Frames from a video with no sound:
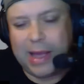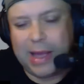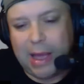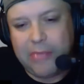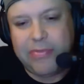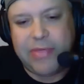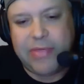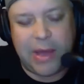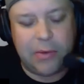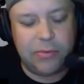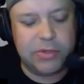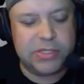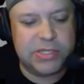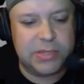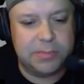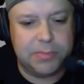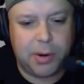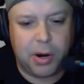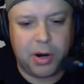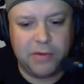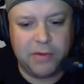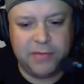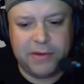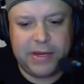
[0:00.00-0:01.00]
That was a
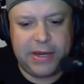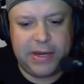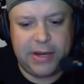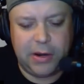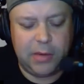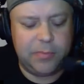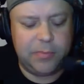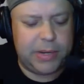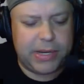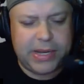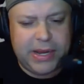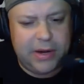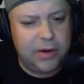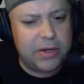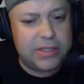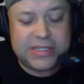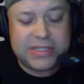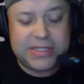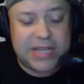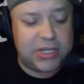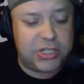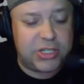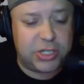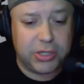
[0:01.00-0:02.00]
part of it here. But here in
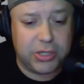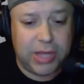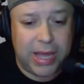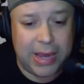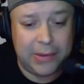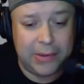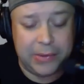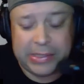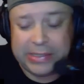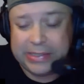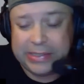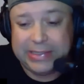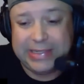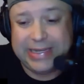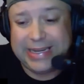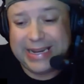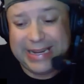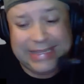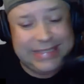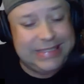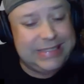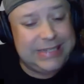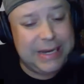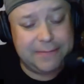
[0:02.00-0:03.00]
Central Iowa,
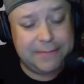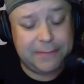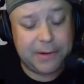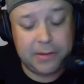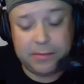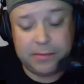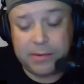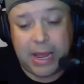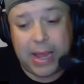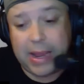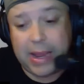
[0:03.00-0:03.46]
it's different. Now,